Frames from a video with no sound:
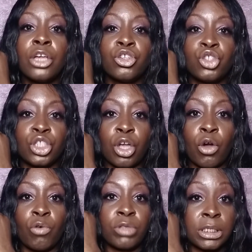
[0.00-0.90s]

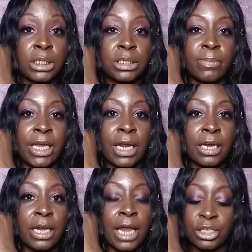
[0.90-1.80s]
So this is made out
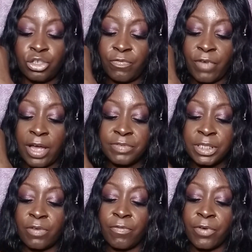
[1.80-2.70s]
of 925
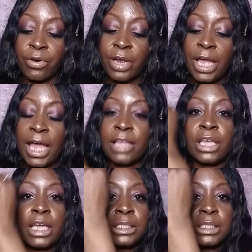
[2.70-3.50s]
silver, and the